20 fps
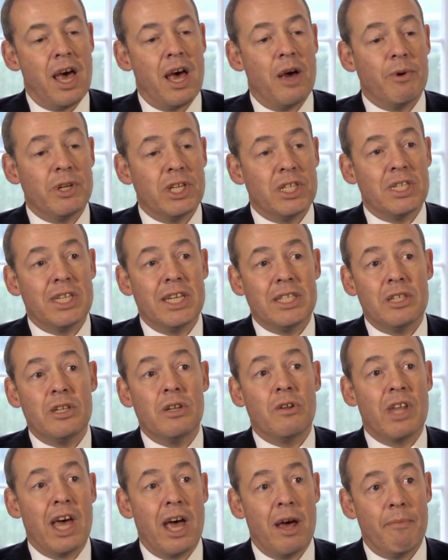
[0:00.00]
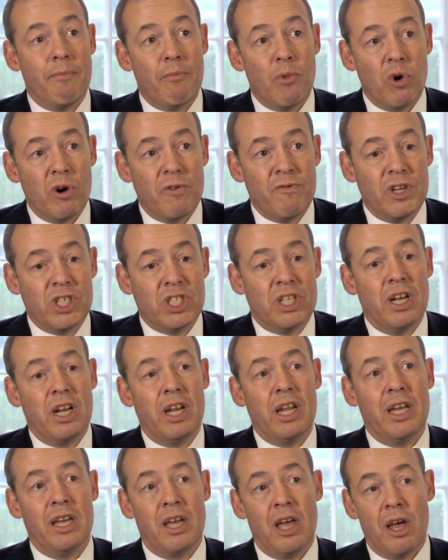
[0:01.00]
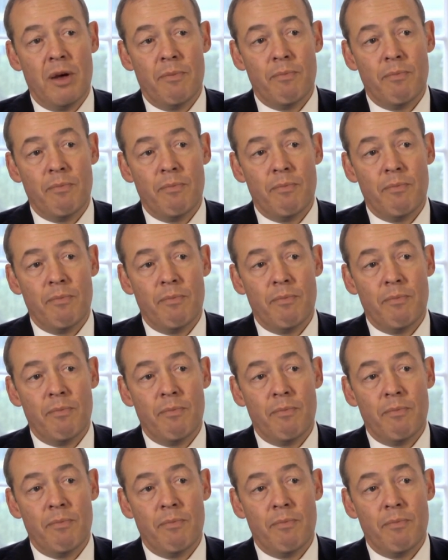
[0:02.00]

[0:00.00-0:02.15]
We just need to do that more efficiently,